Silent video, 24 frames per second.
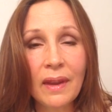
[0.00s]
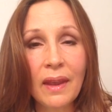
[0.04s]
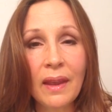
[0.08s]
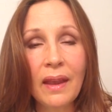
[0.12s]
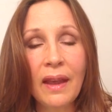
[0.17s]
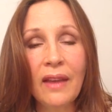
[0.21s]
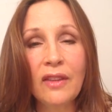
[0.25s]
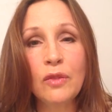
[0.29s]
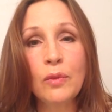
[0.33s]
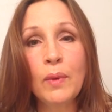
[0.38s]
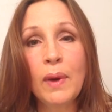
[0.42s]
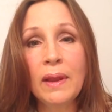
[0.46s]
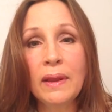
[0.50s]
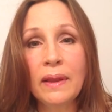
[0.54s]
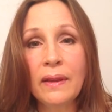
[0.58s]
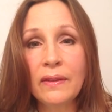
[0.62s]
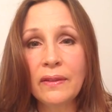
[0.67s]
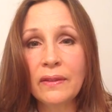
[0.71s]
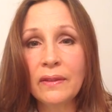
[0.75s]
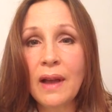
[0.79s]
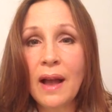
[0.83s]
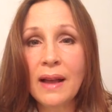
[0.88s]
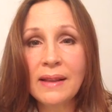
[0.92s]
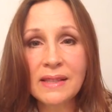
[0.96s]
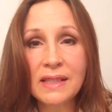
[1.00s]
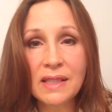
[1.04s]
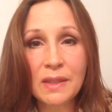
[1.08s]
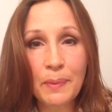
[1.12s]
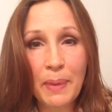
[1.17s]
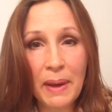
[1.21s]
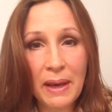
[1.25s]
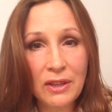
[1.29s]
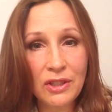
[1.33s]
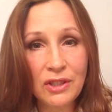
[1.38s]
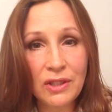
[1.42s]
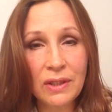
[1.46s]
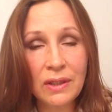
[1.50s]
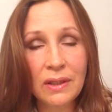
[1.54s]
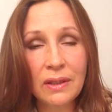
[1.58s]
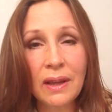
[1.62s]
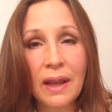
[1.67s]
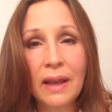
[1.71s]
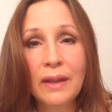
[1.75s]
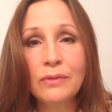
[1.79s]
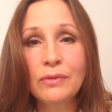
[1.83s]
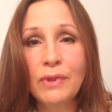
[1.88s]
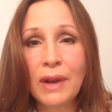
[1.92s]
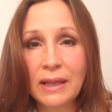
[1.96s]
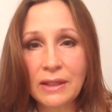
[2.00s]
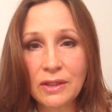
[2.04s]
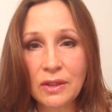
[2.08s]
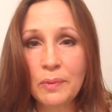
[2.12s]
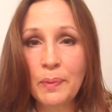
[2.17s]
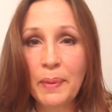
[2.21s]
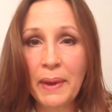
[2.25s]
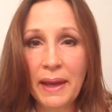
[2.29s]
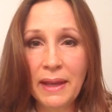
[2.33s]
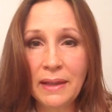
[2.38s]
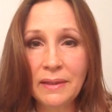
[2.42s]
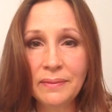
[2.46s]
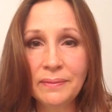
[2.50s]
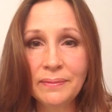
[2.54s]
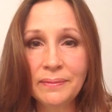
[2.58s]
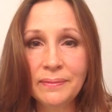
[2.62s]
as well as constipation and rectal pain.